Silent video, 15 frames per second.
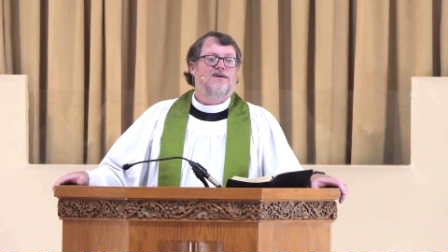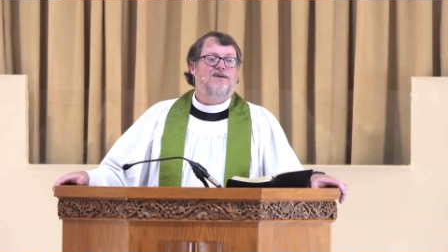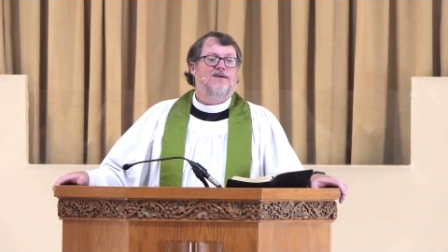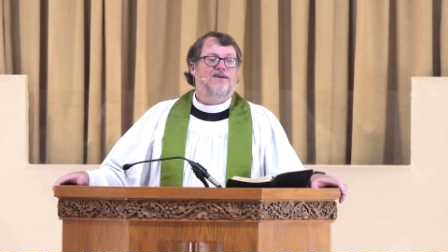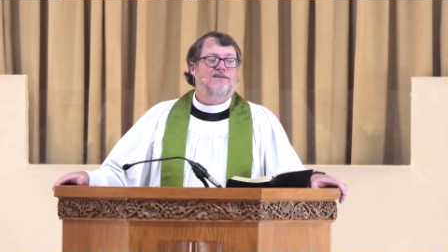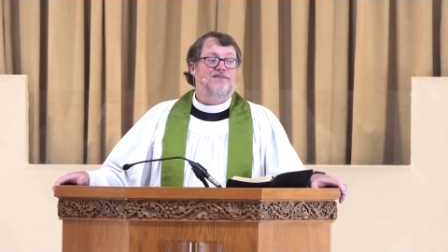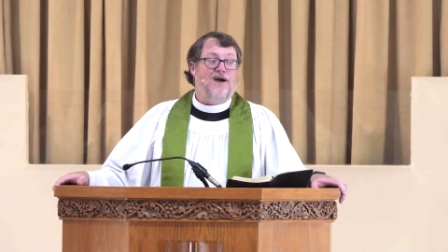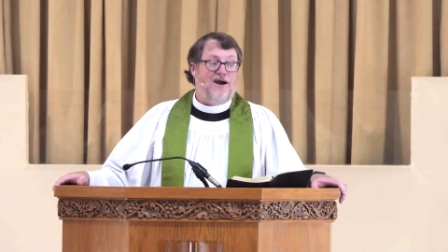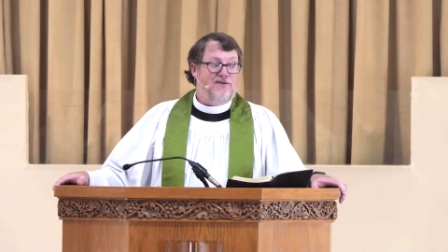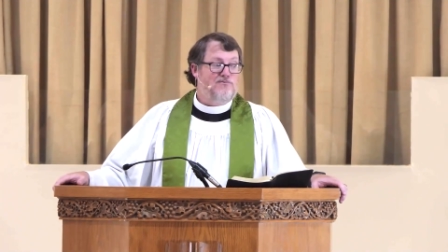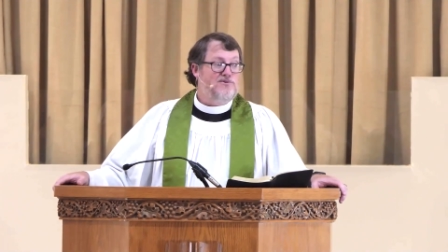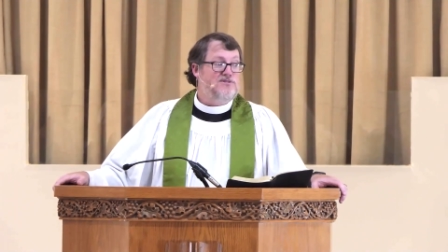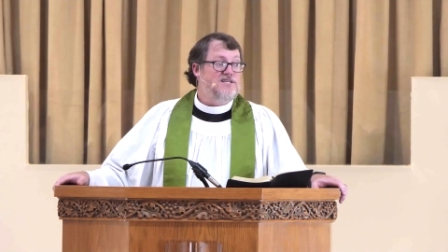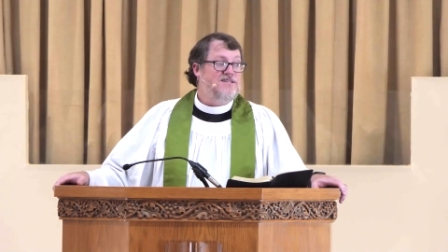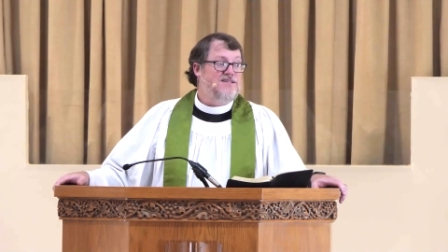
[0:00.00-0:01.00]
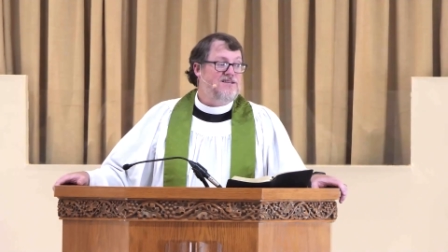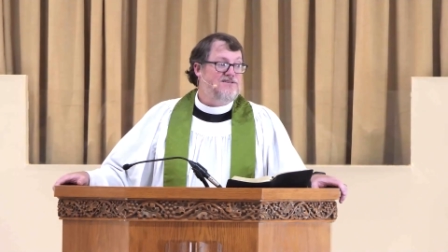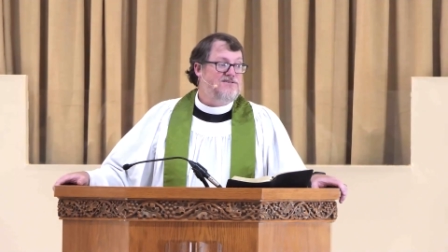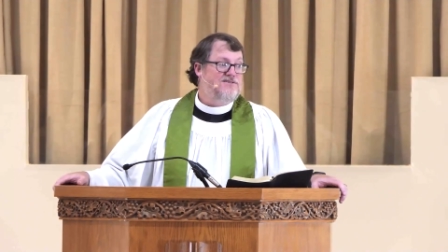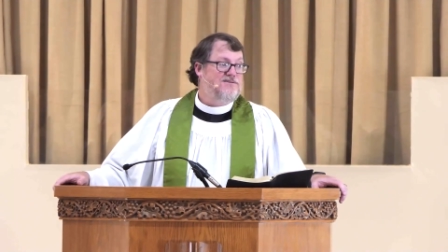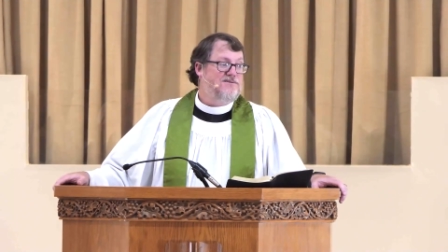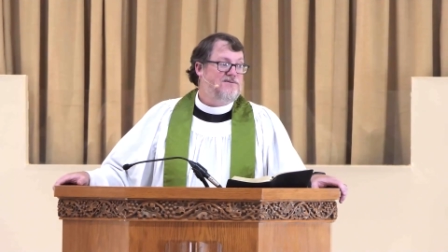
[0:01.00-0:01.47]
God was in this.
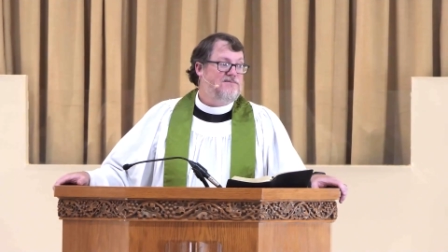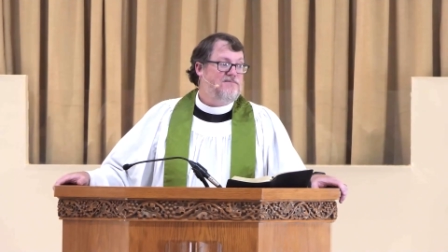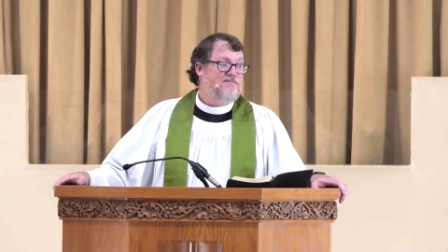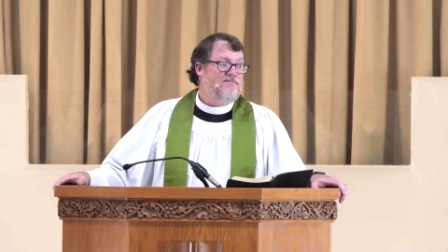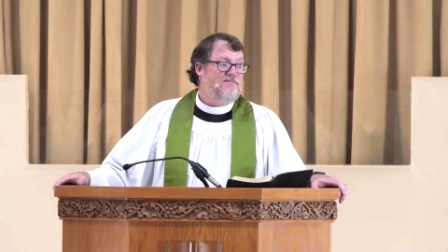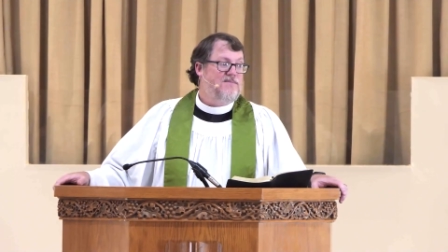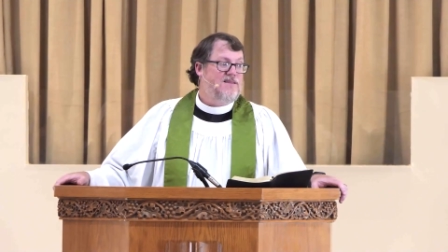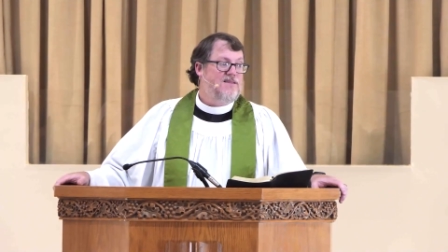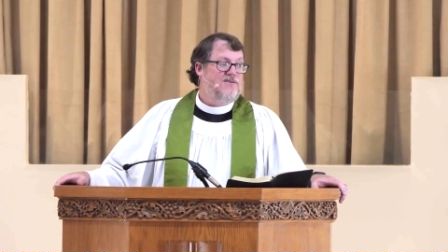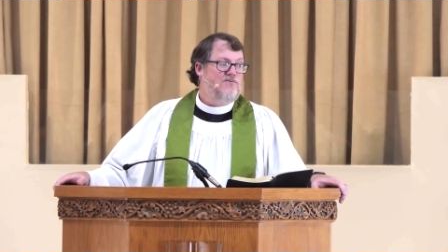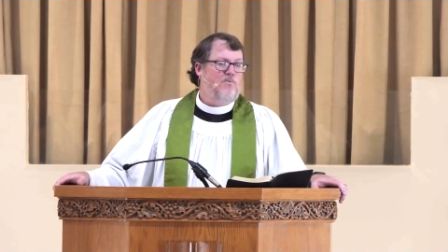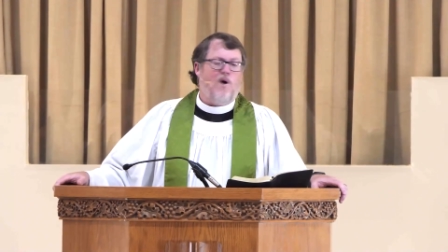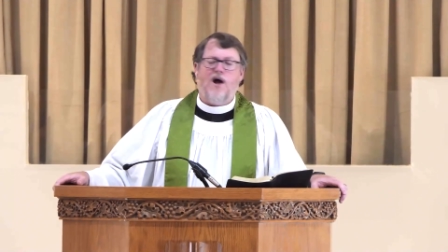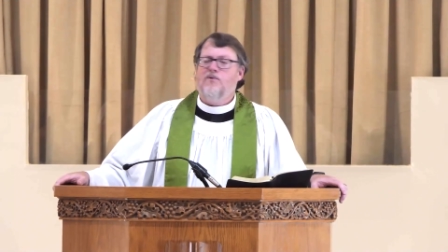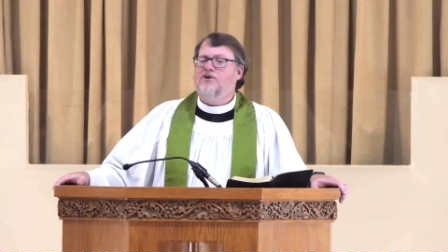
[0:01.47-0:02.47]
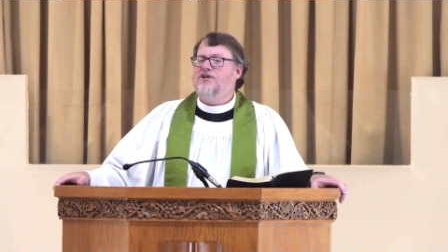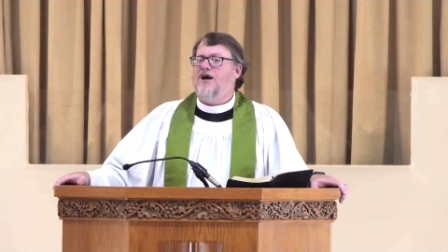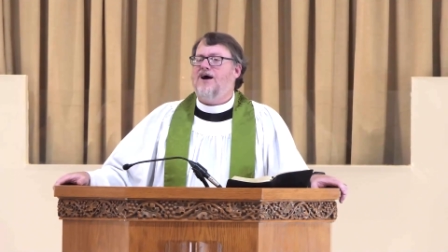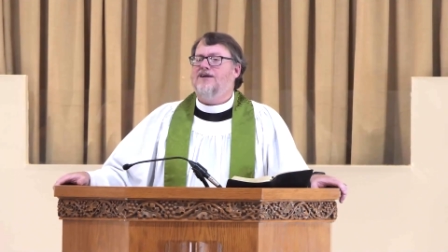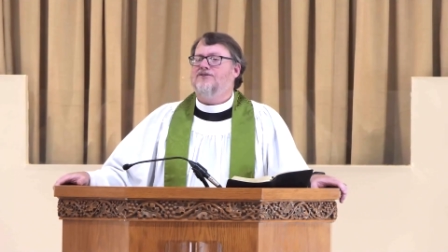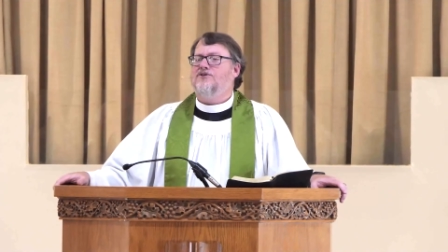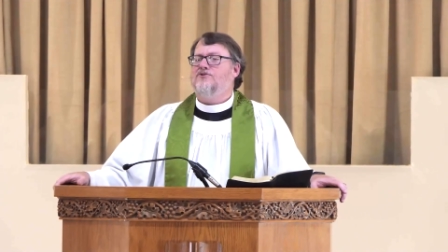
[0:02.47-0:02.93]
Why would
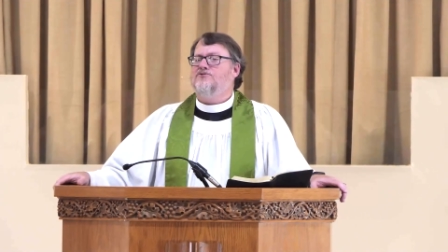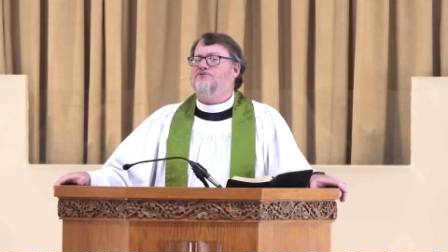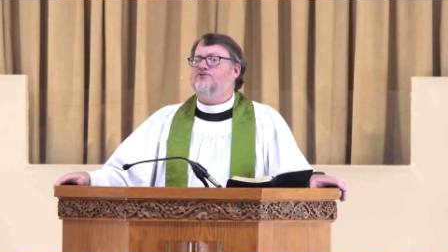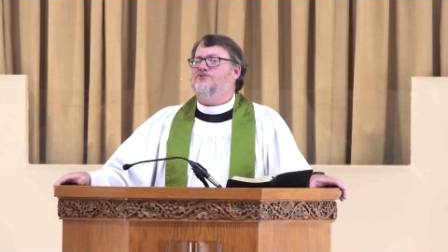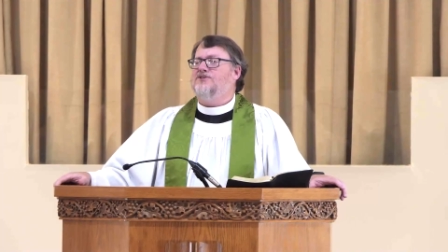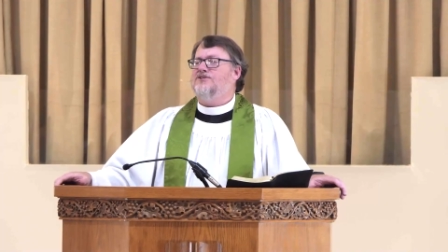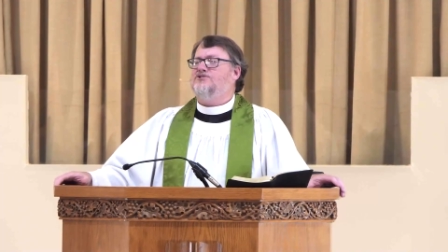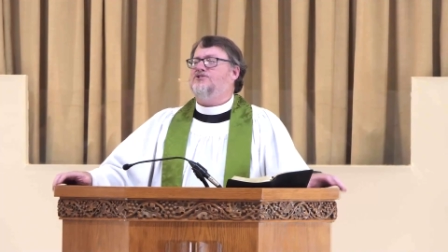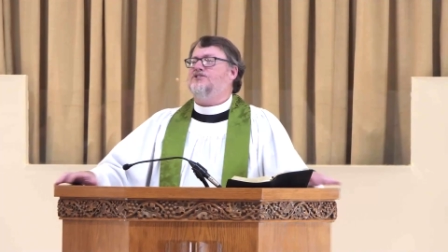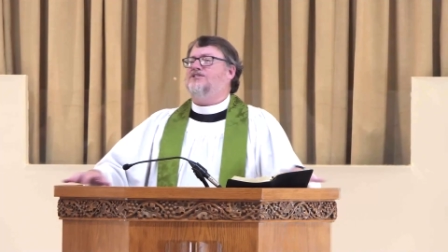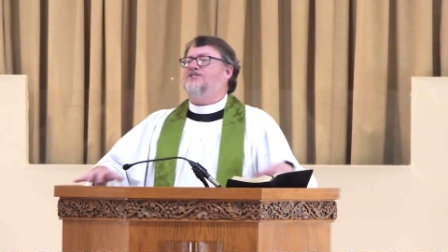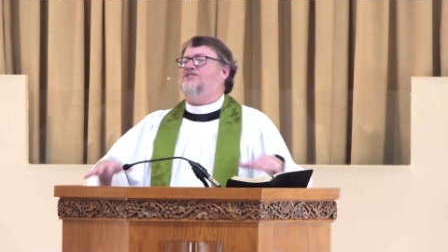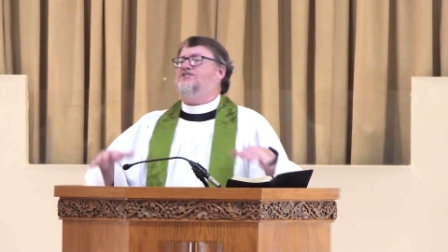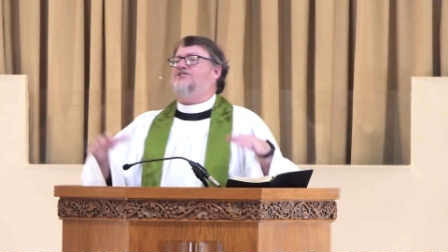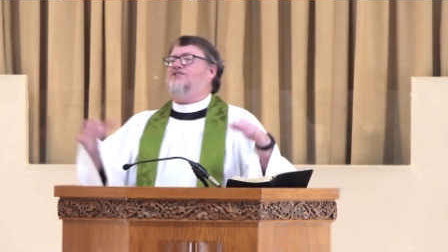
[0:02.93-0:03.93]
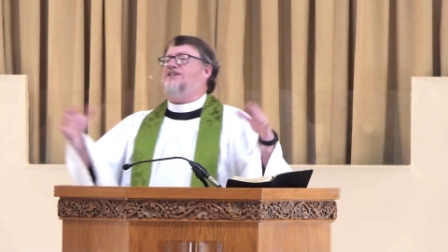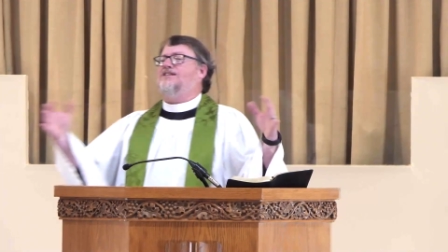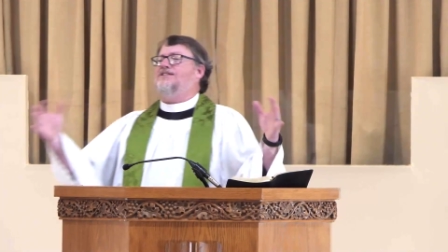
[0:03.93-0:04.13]
God go to such an extent to